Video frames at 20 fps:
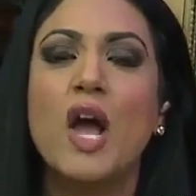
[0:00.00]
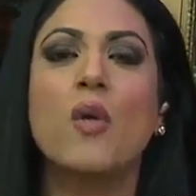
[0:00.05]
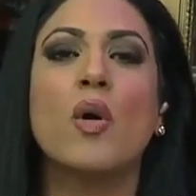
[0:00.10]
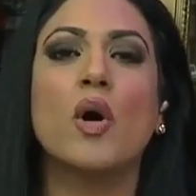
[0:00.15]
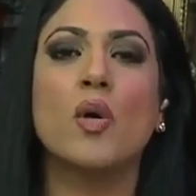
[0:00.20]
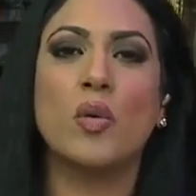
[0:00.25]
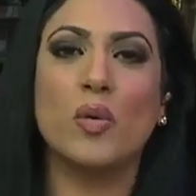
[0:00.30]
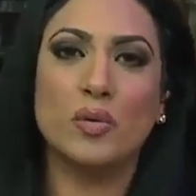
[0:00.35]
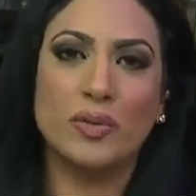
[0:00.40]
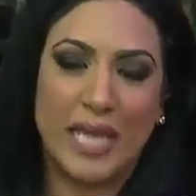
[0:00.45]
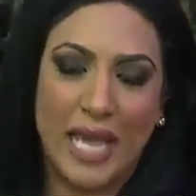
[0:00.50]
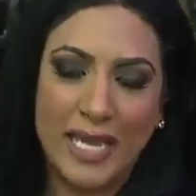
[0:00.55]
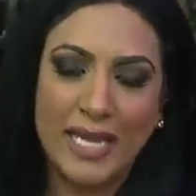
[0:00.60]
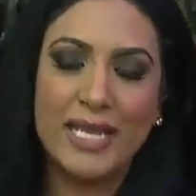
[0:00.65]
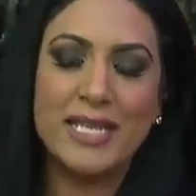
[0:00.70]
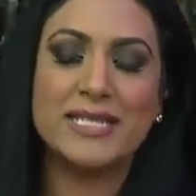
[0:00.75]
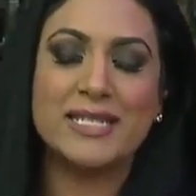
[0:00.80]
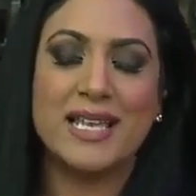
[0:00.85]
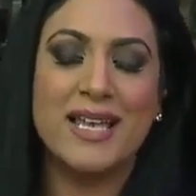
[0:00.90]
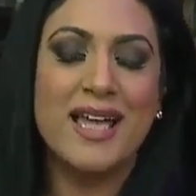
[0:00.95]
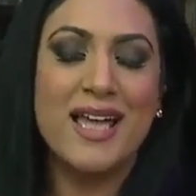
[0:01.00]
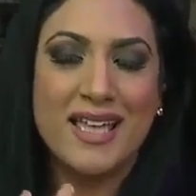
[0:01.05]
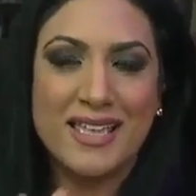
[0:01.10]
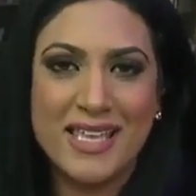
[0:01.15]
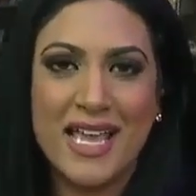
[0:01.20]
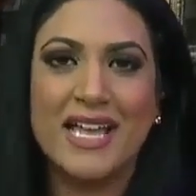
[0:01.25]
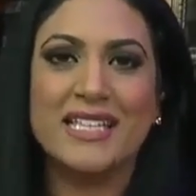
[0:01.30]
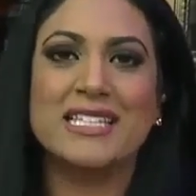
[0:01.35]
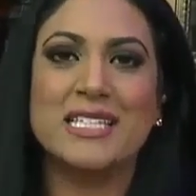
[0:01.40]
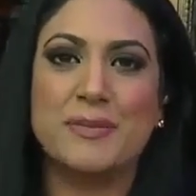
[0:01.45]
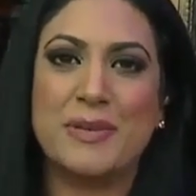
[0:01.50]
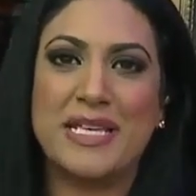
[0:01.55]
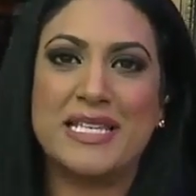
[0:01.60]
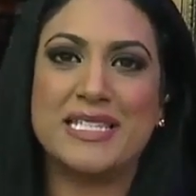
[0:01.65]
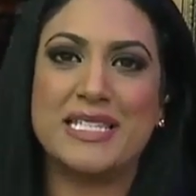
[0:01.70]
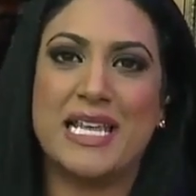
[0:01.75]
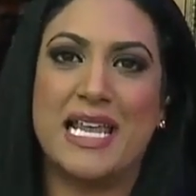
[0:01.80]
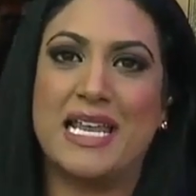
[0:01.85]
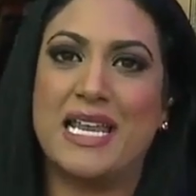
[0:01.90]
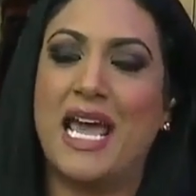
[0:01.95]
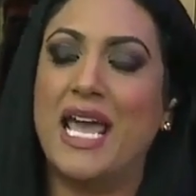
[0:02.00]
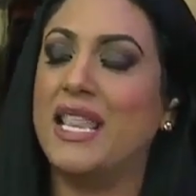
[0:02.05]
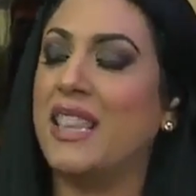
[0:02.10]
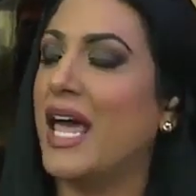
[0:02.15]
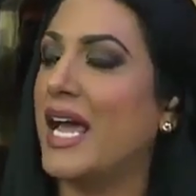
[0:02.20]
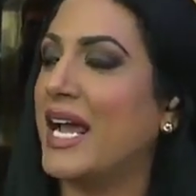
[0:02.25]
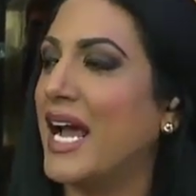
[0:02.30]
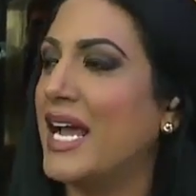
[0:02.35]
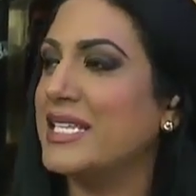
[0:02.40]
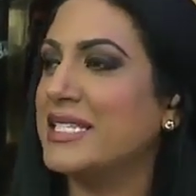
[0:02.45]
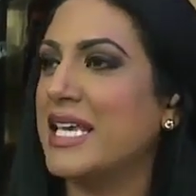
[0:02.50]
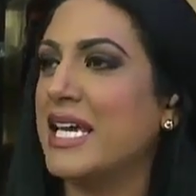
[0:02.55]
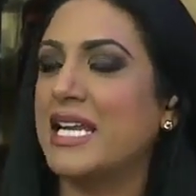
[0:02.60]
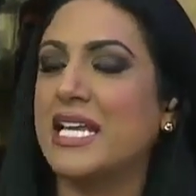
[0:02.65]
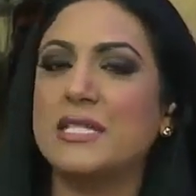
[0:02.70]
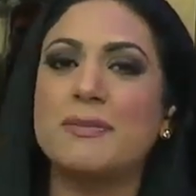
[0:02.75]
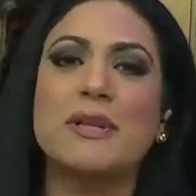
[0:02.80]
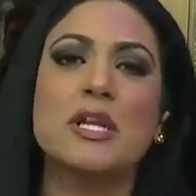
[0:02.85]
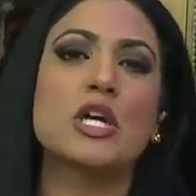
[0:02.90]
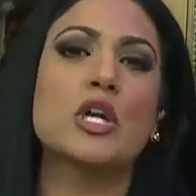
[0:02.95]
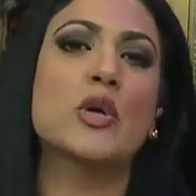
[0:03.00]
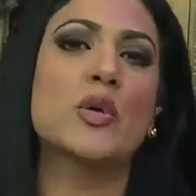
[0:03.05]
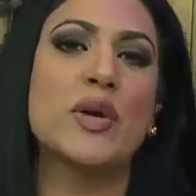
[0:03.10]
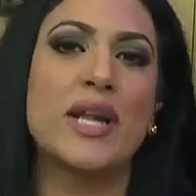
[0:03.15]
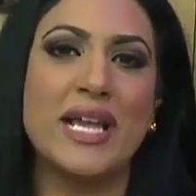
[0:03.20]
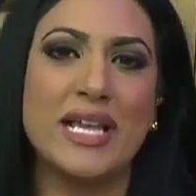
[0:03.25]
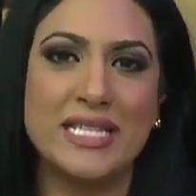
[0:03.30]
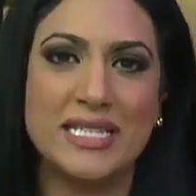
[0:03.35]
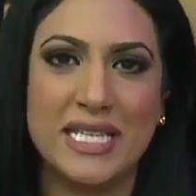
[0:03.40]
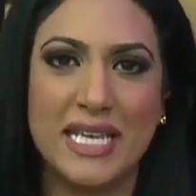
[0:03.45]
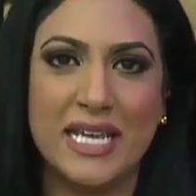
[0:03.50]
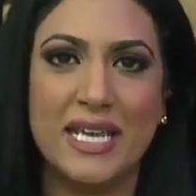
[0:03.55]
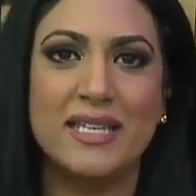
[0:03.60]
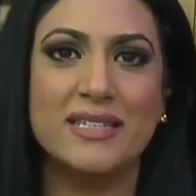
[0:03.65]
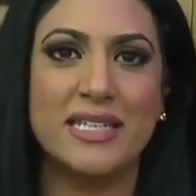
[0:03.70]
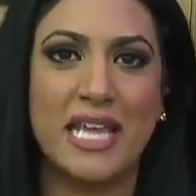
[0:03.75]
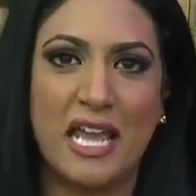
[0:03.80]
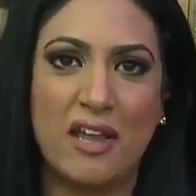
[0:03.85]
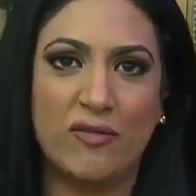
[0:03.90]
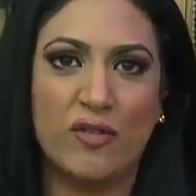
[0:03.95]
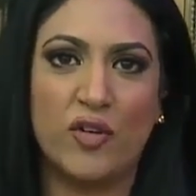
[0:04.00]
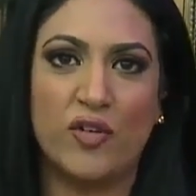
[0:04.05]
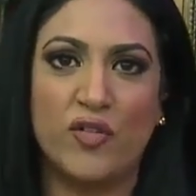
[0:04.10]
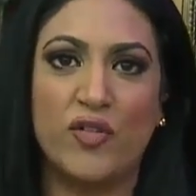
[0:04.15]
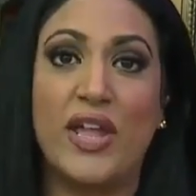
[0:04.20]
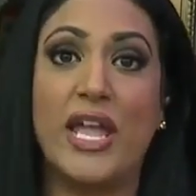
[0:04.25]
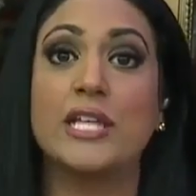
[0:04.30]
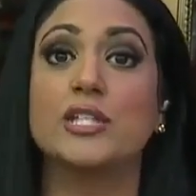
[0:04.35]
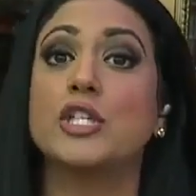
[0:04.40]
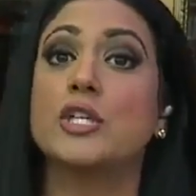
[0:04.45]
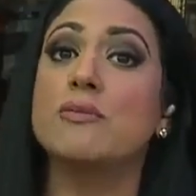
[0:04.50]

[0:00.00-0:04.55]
Well, that is yet to be seen. And like I said, it's been a crazy day for fans.